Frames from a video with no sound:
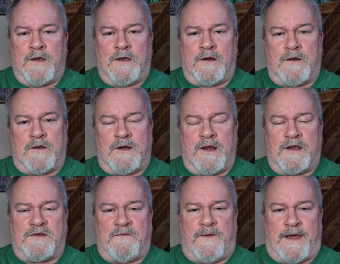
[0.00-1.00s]
You know, and
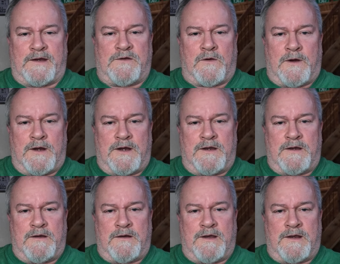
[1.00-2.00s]
that's a factor in
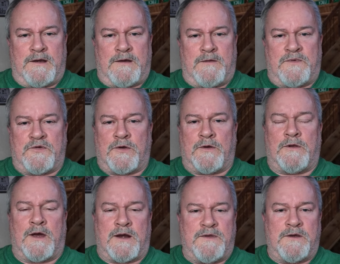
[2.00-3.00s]
it, and I'm sure a
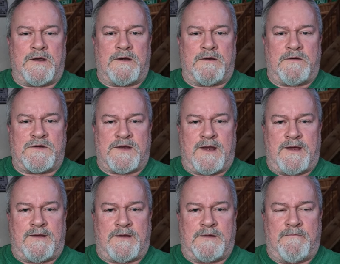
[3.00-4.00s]
lot of you can
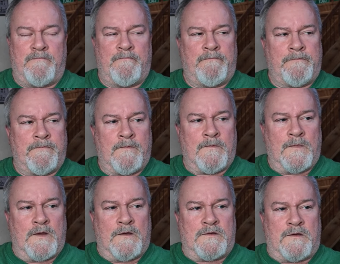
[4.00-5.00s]
understand that.
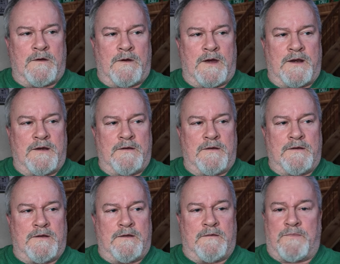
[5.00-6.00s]
So, I,
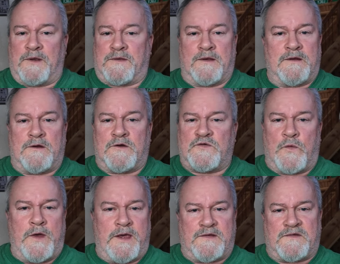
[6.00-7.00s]
but then there's
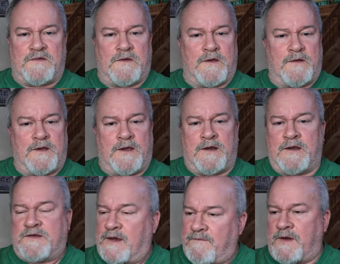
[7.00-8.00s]
weeks that
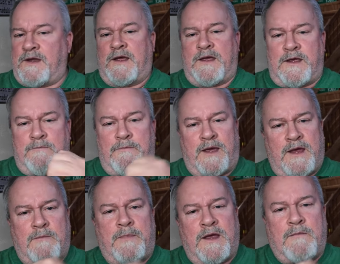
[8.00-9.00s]
it's every day,
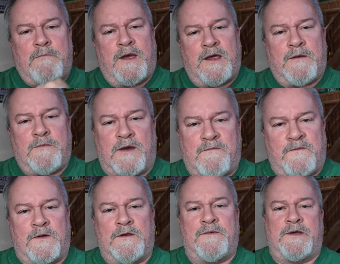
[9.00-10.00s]
bam, bam, bam, I'm
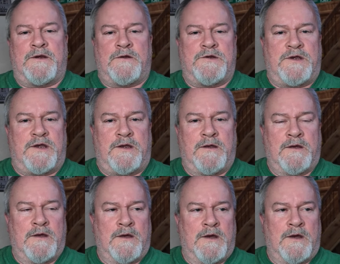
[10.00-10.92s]
full of energy,